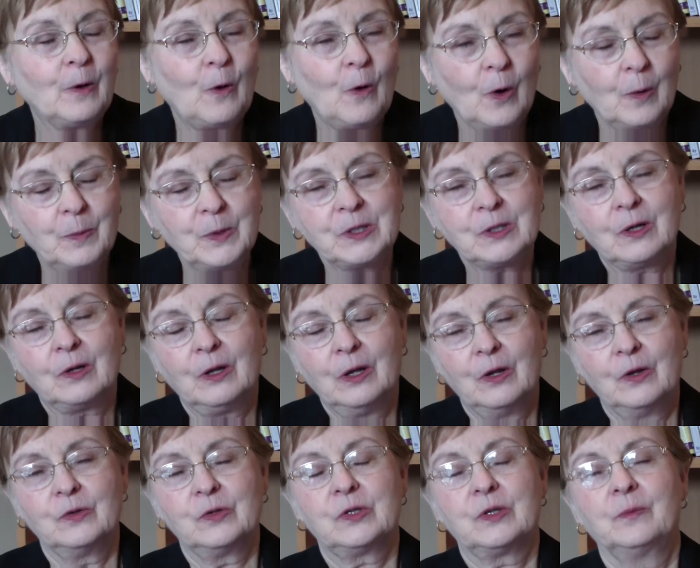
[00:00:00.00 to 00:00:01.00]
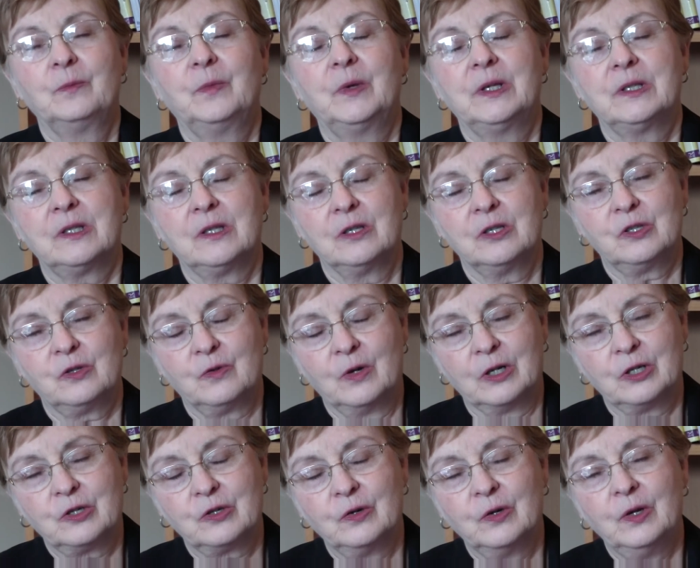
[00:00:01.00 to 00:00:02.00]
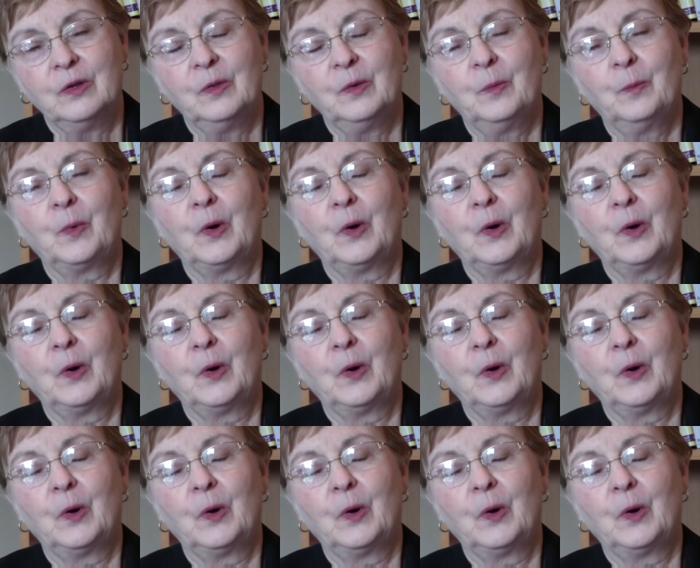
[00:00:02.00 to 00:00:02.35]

corpus callosum is the structure in the